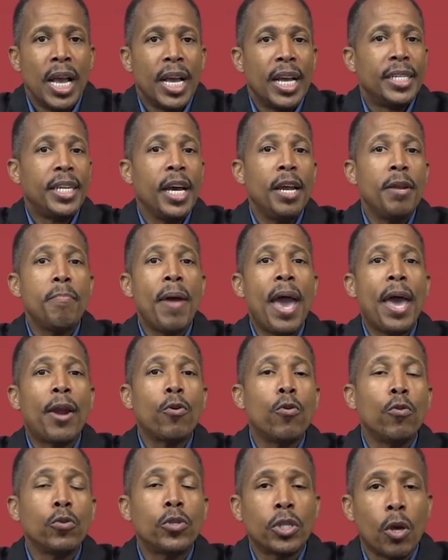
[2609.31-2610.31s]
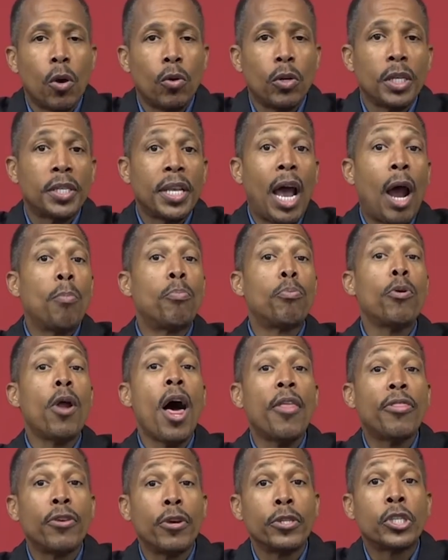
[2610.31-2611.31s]
It doesn't matter who sold us. Our
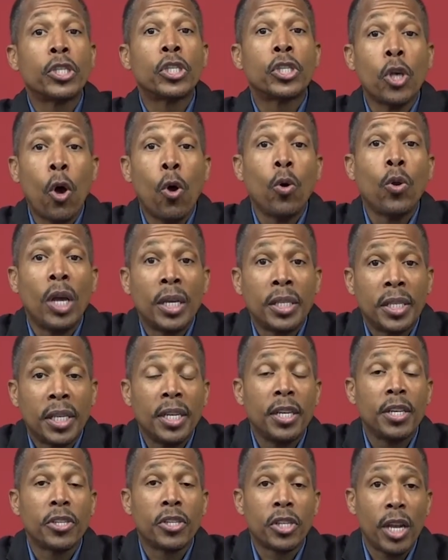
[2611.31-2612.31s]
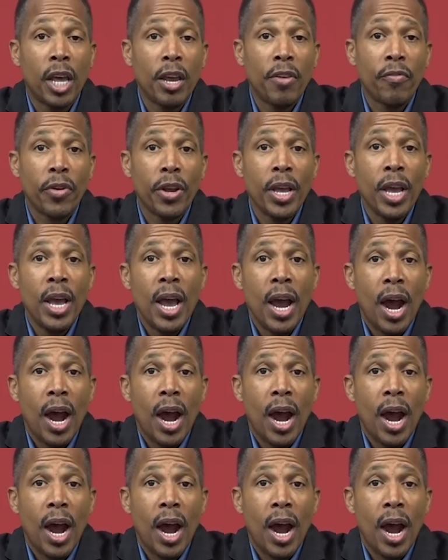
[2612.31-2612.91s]
brothers sold us into slavery.